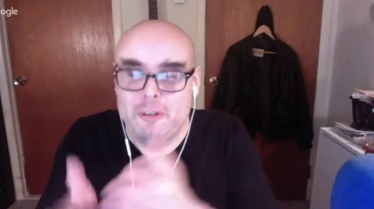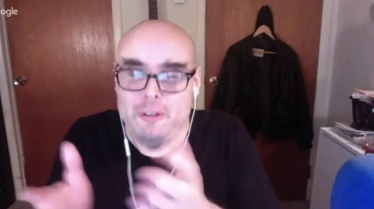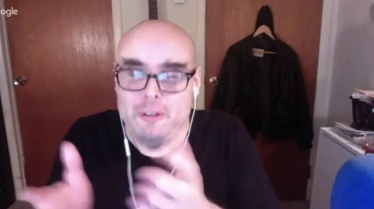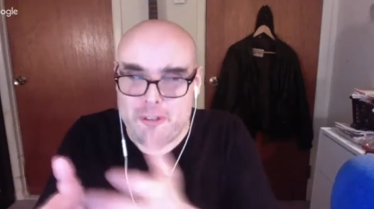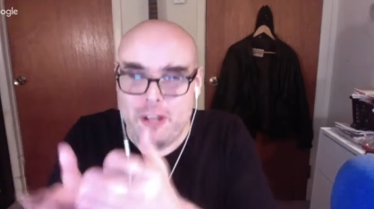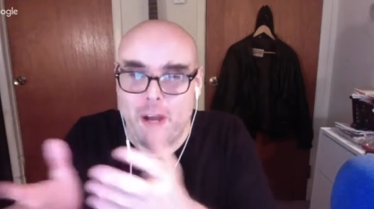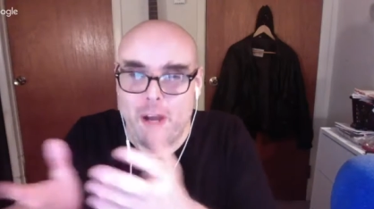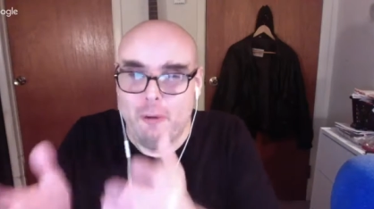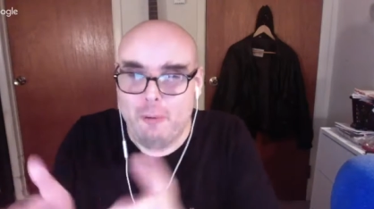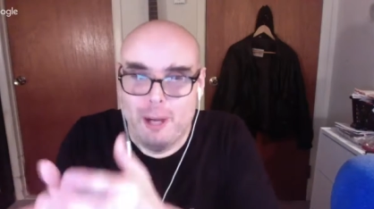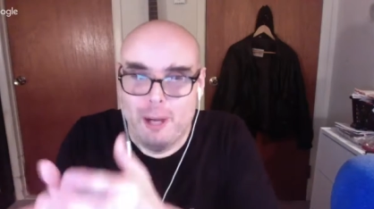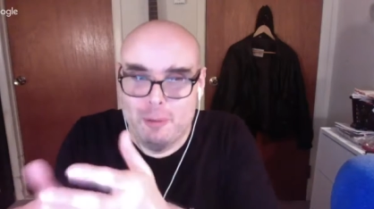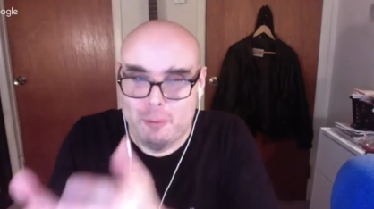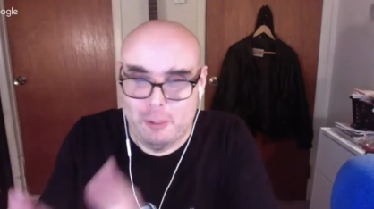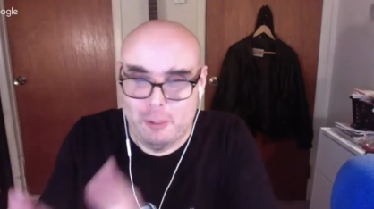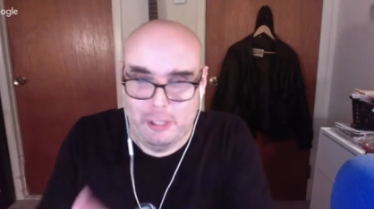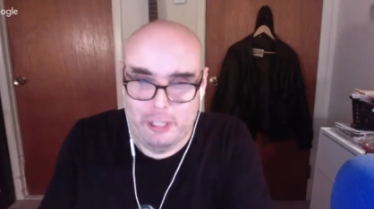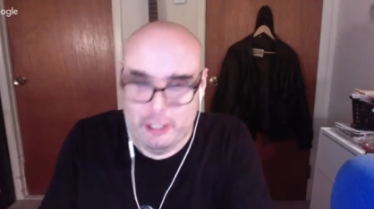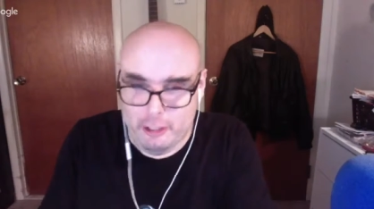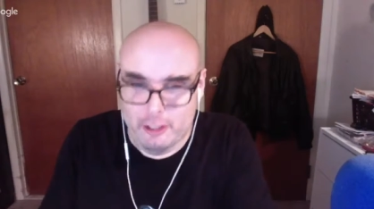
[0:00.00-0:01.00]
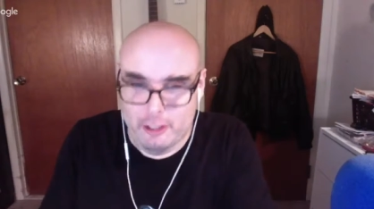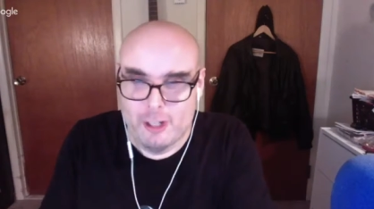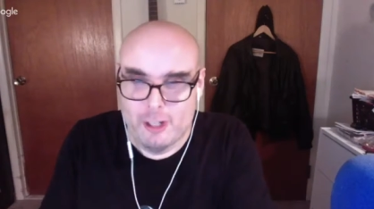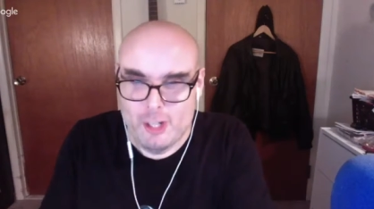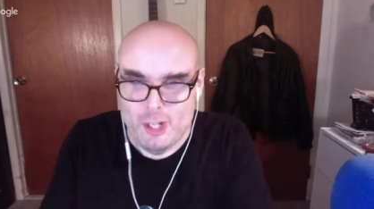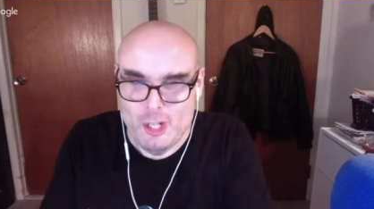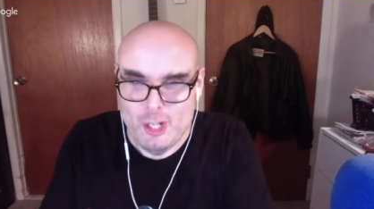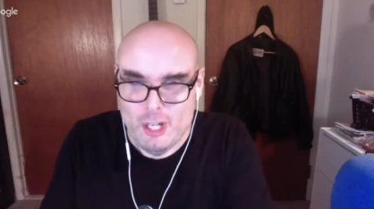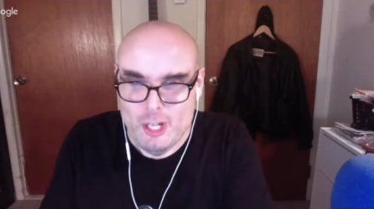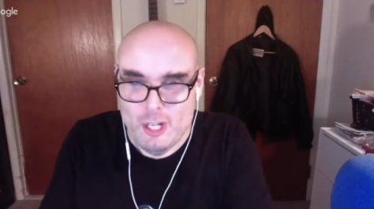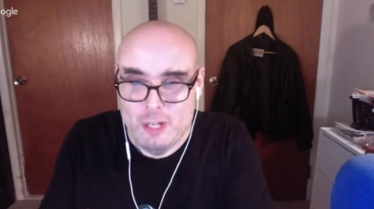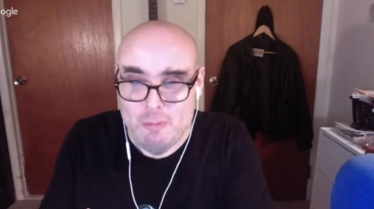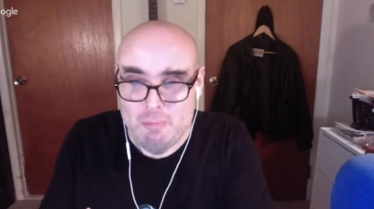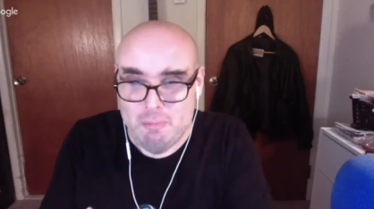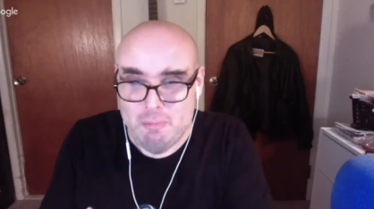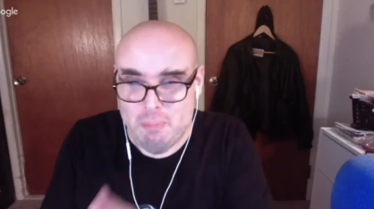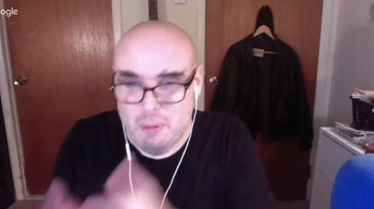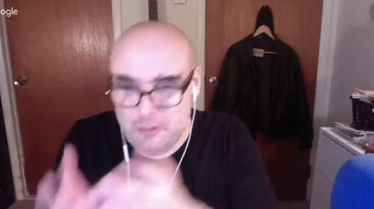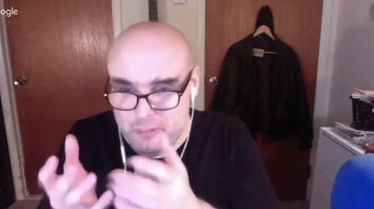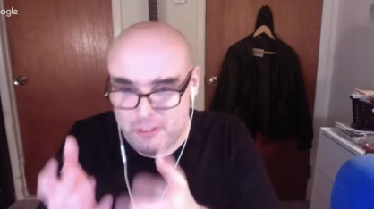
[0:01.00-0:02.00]
is not why we're here,
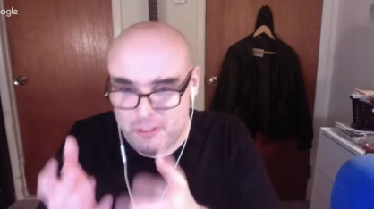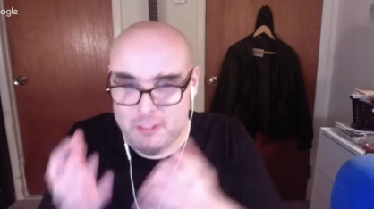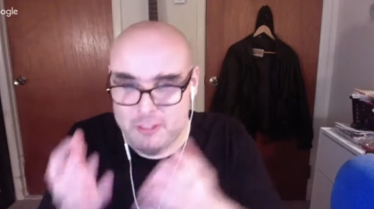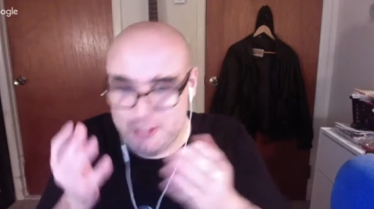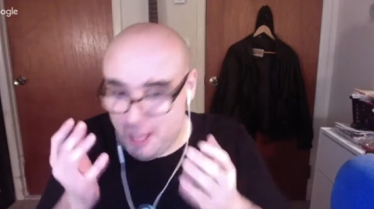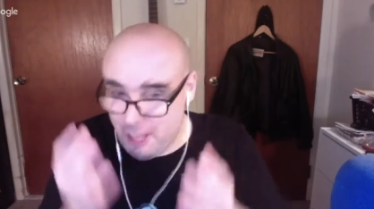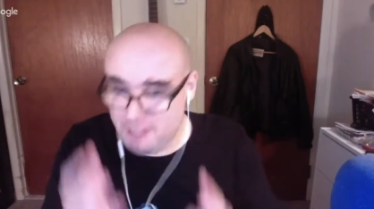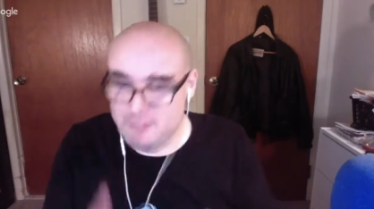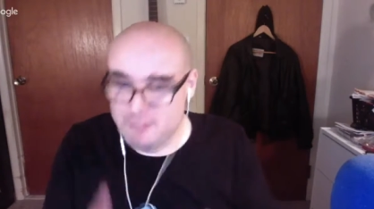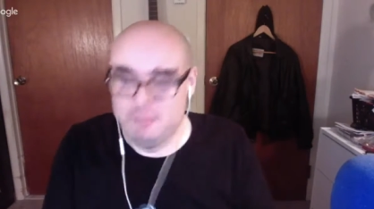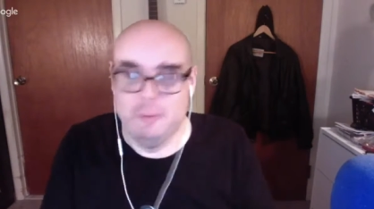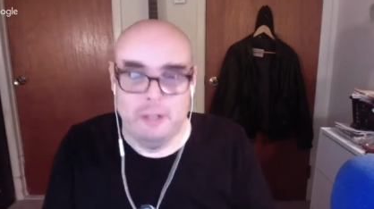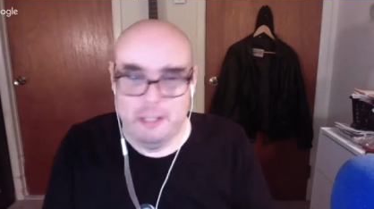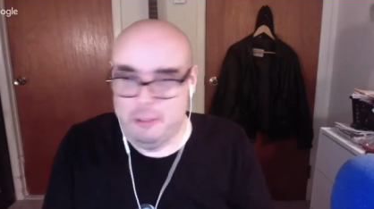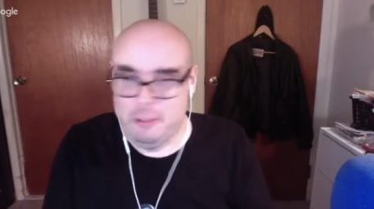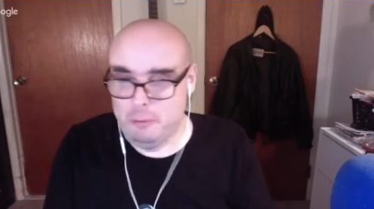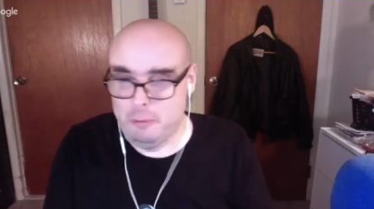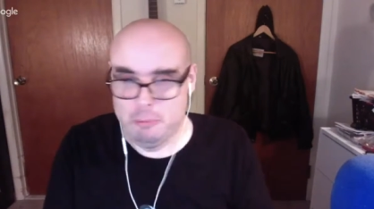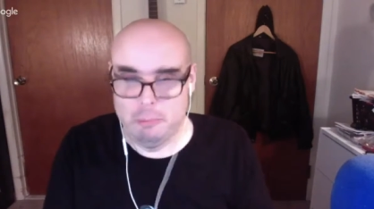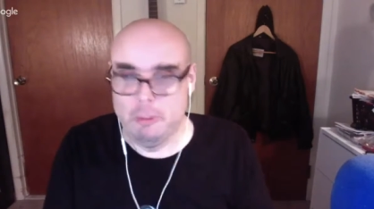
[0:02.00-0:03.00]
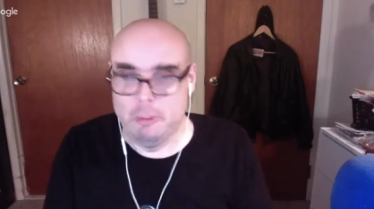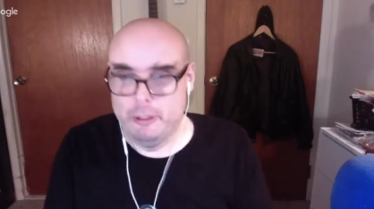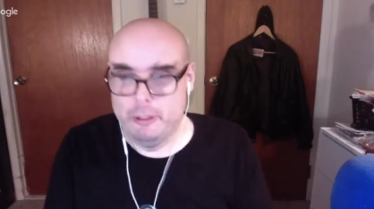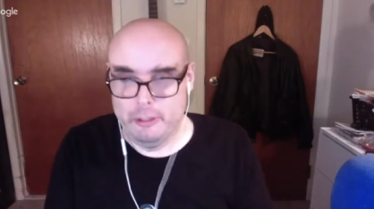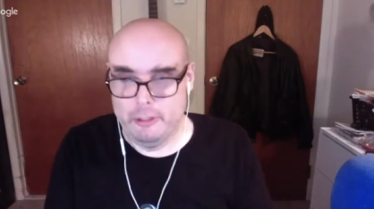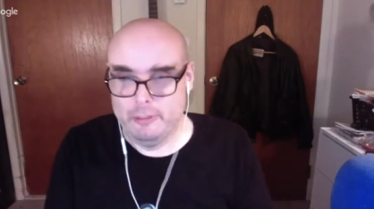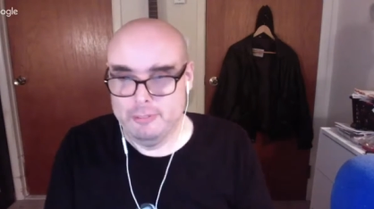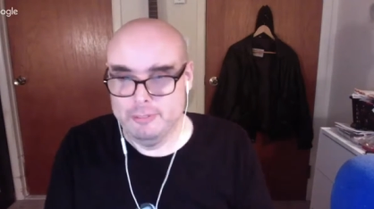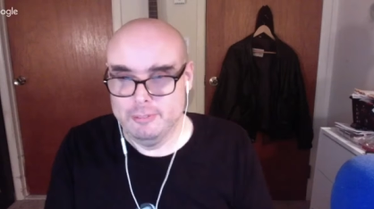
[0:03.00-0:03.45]
but the sax playing was brilliant.